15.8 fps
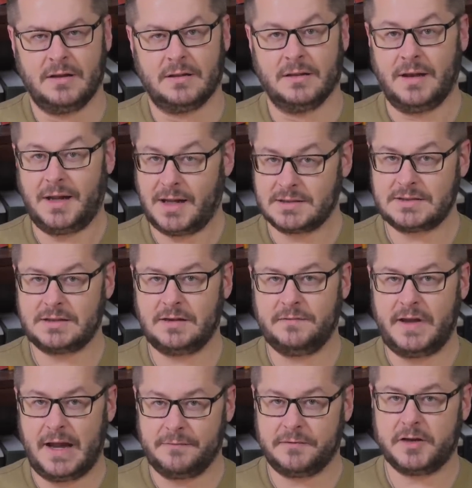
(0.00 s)
Lots
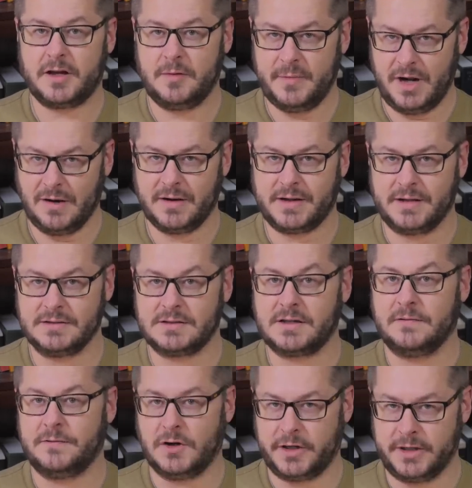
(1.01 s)
of African Americans
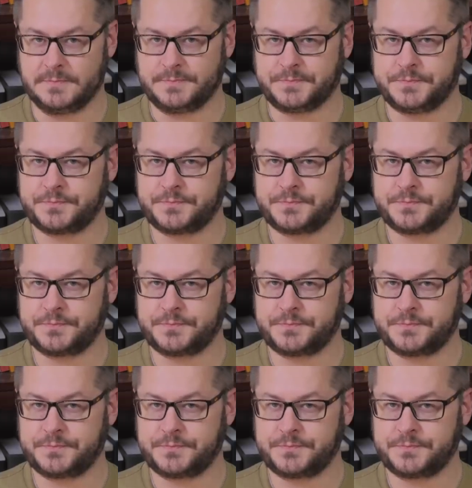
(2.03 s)
converted.